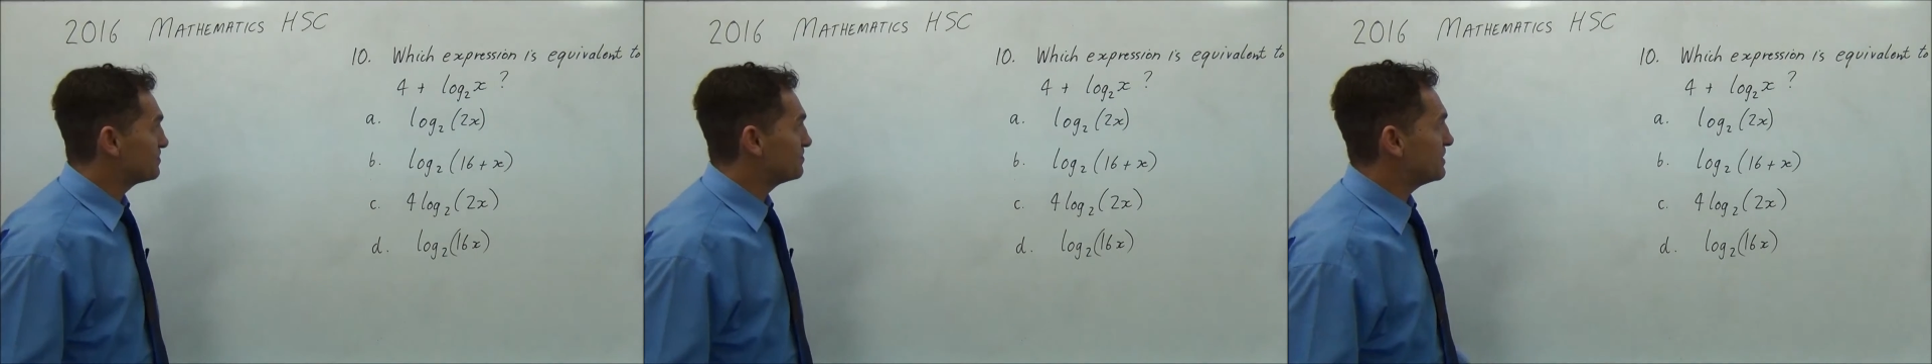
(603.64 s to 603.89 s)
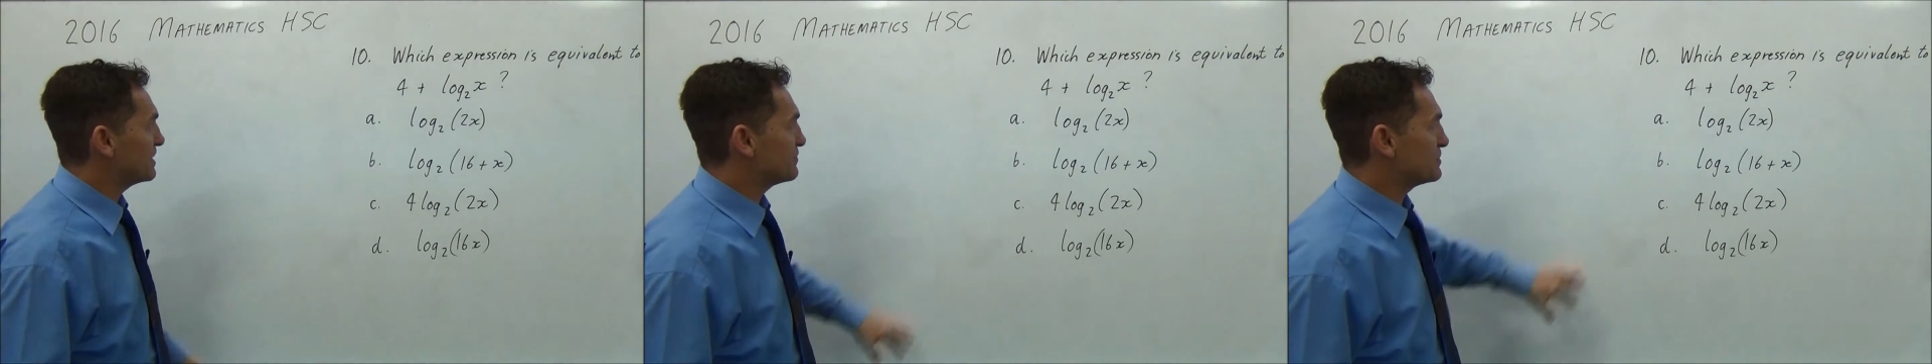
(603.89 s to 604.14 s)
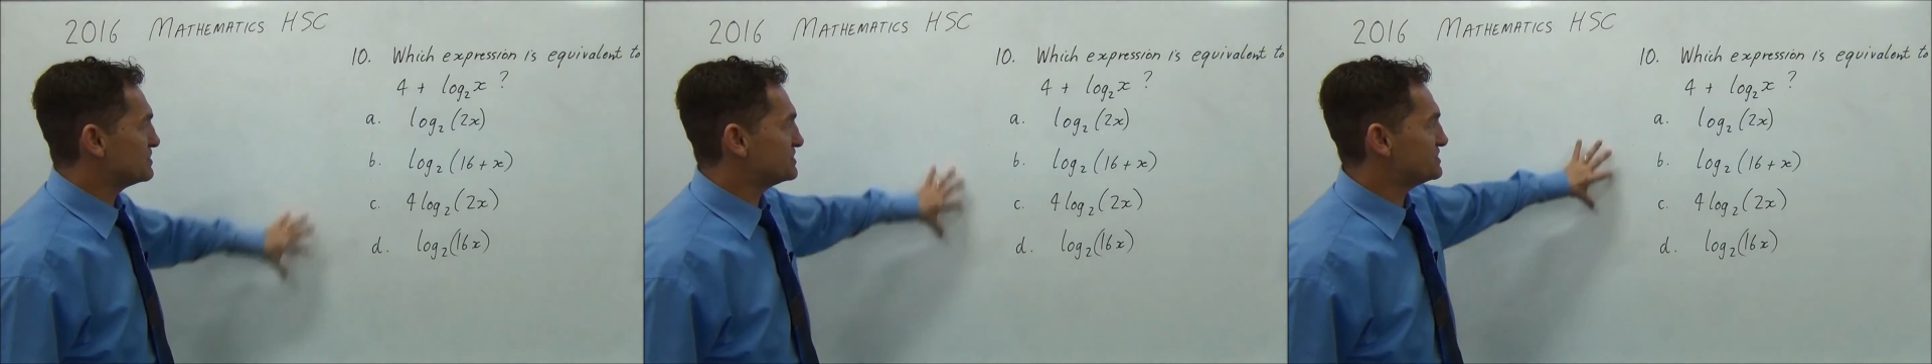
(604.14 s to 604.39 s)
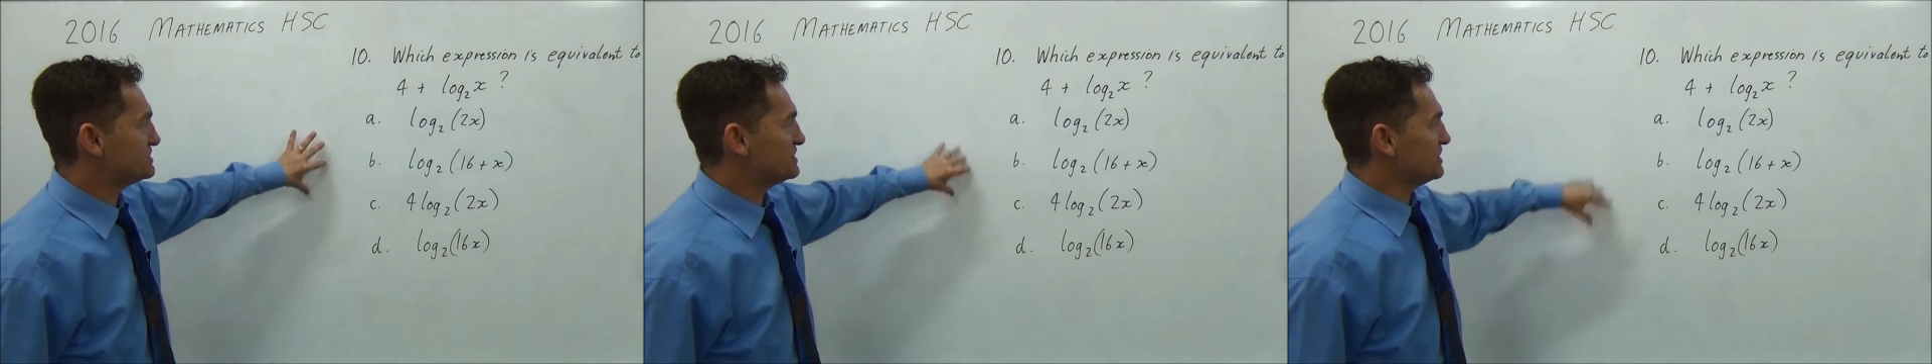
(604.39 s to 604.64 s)
back for
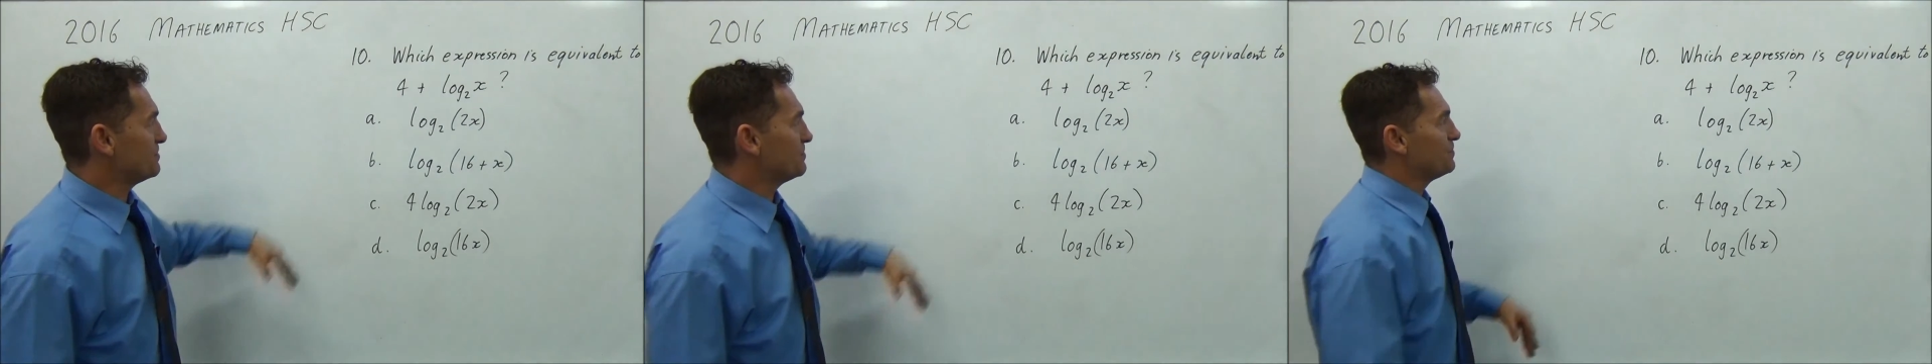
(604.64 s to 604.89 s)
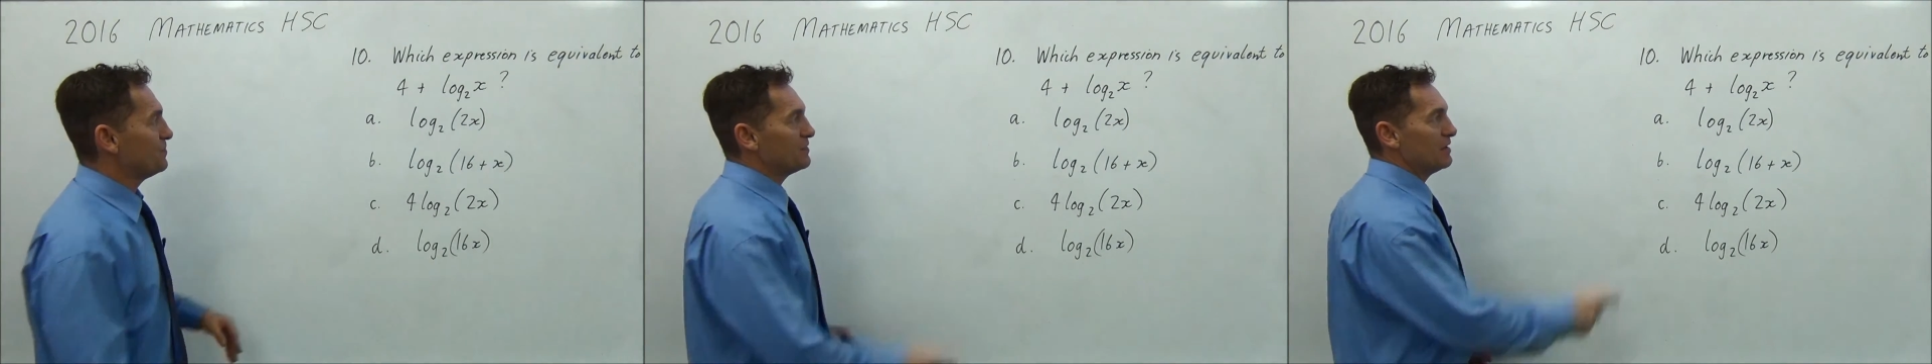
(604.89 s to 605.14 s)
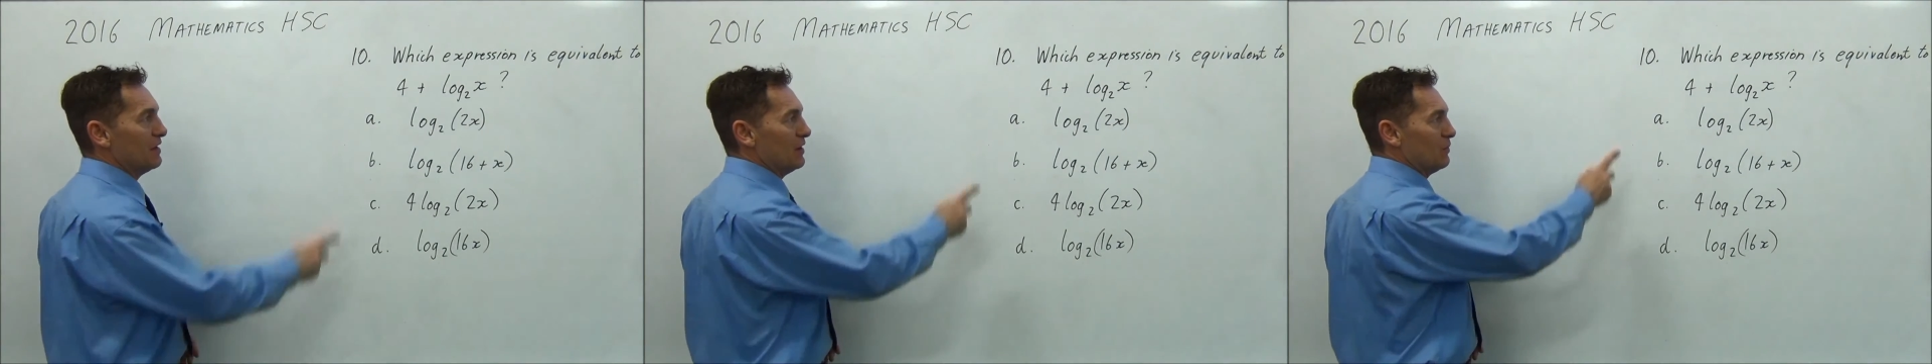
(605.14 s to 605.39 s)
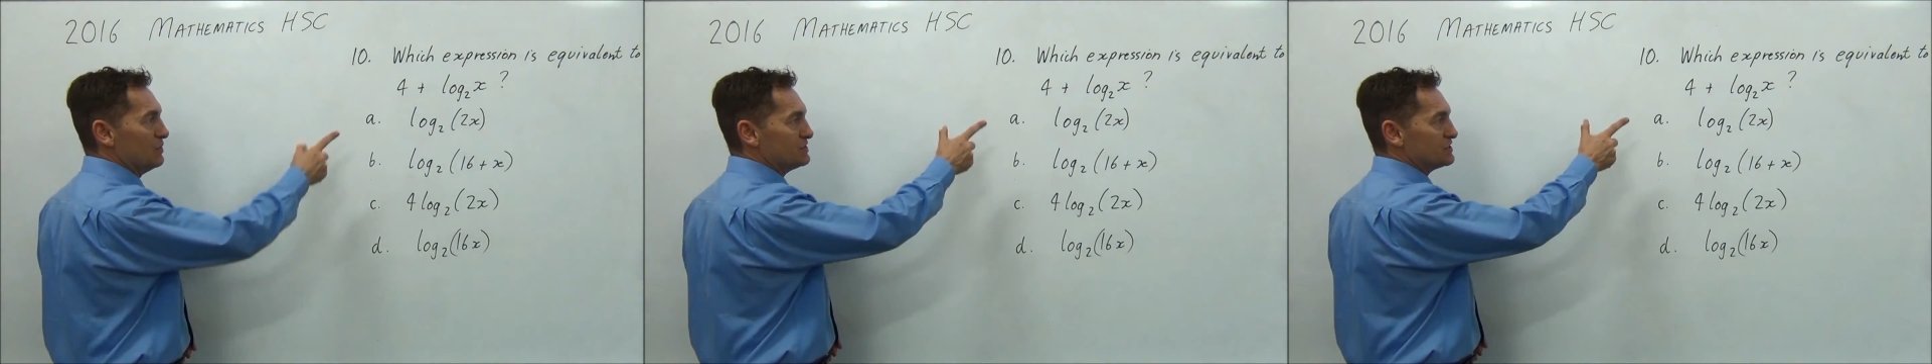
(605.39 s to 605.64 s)
question 10.
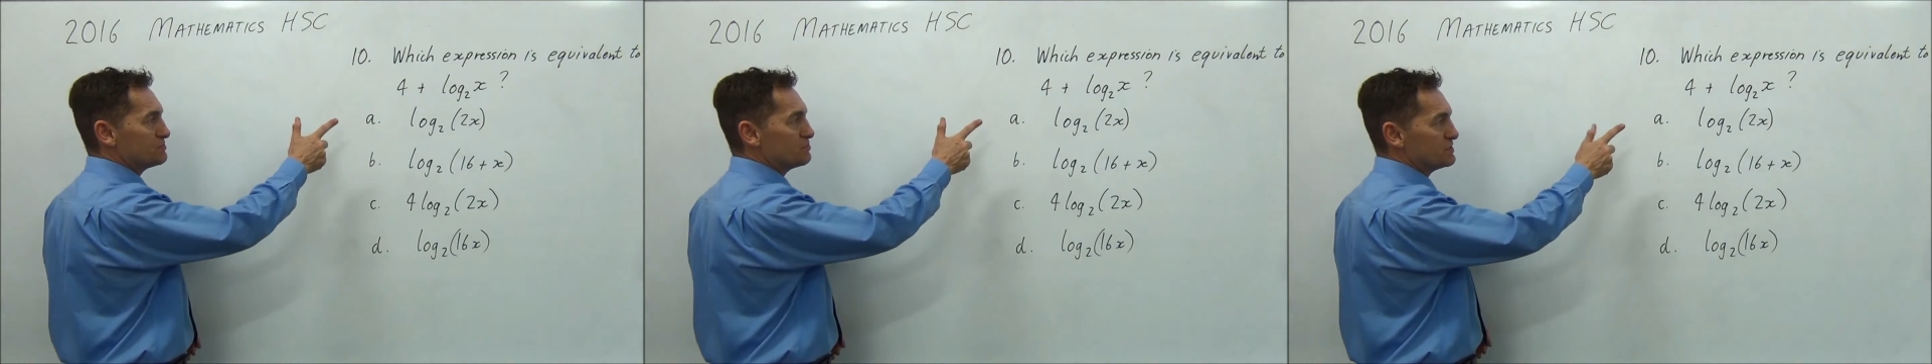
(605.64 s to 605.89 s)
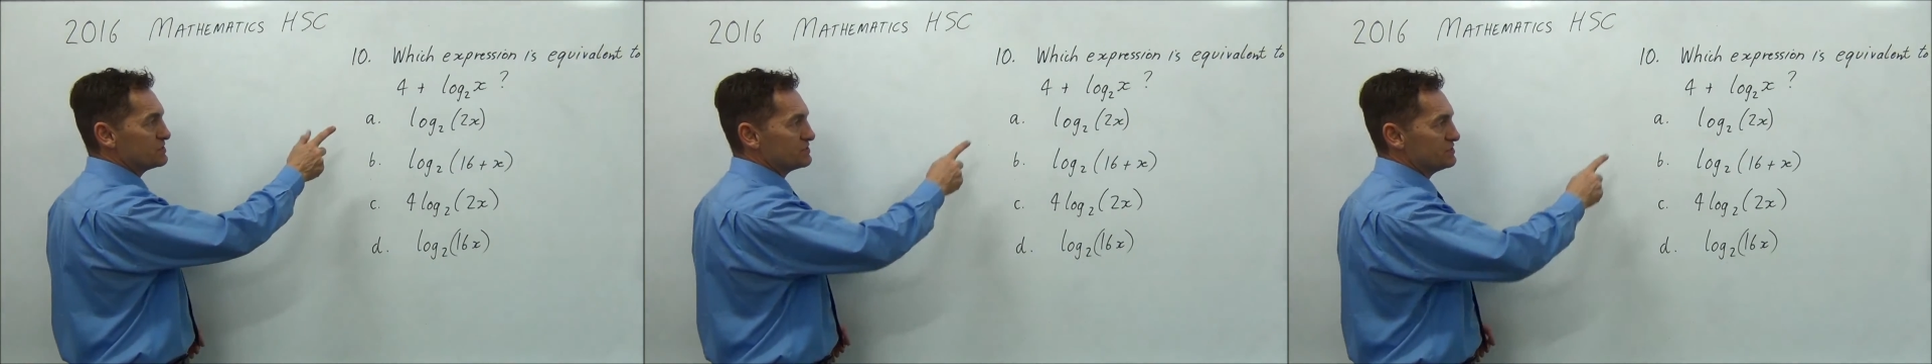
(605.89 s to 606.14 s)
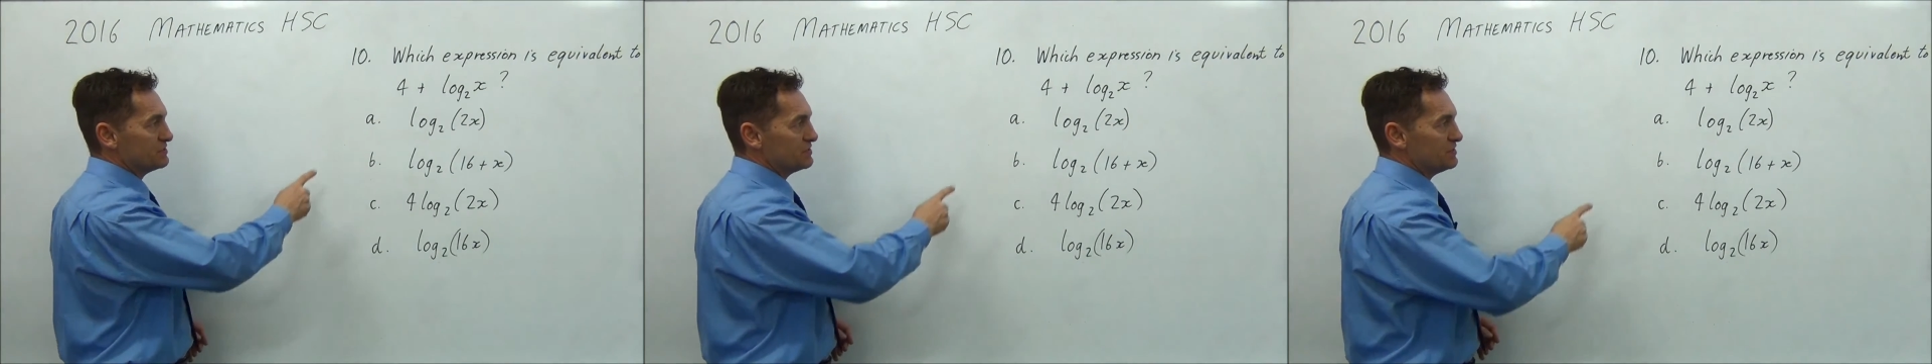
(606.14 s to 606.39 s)
Which expression